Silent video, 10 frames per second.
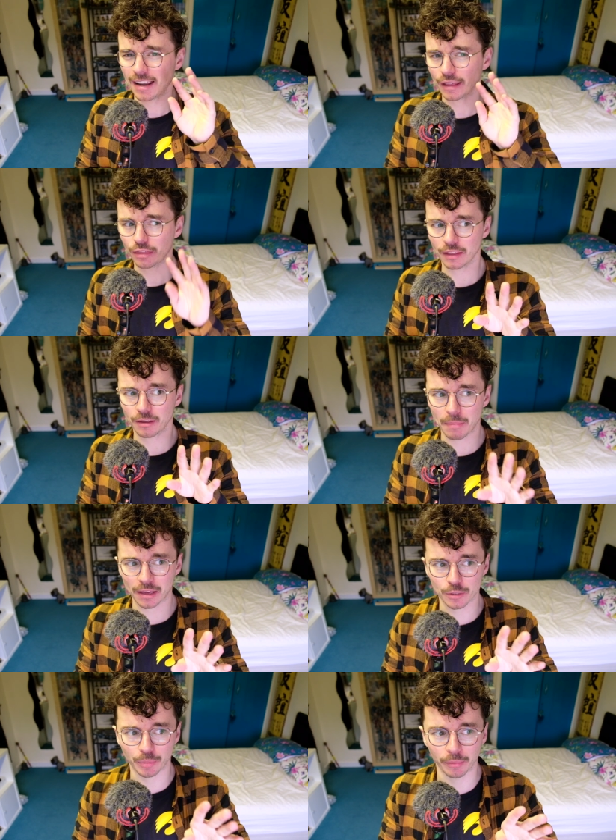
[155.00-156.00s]
And I think
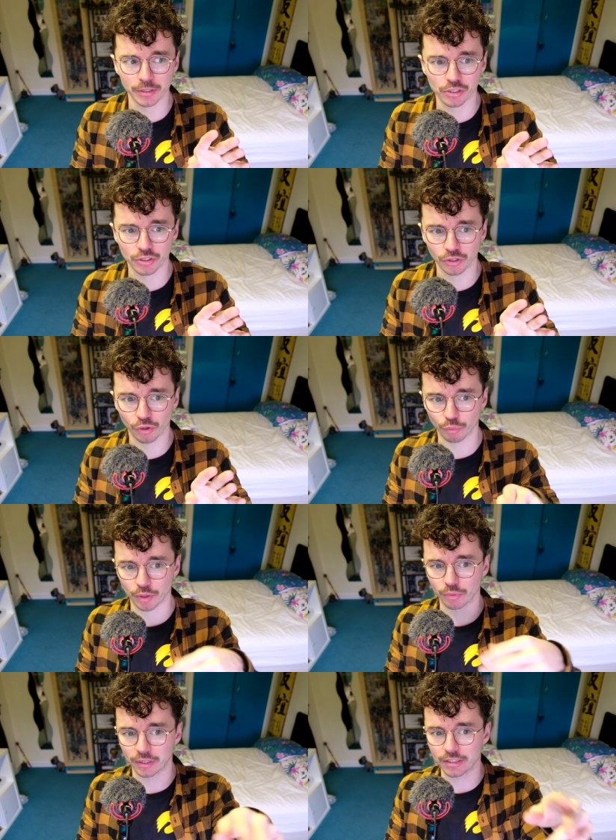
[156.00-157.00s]
Mega's probably just going to
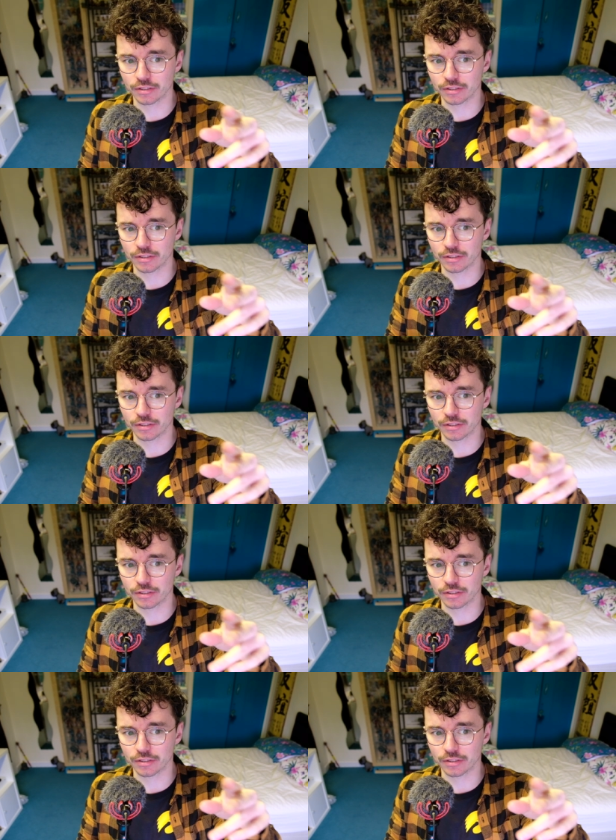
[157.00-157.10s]
re-release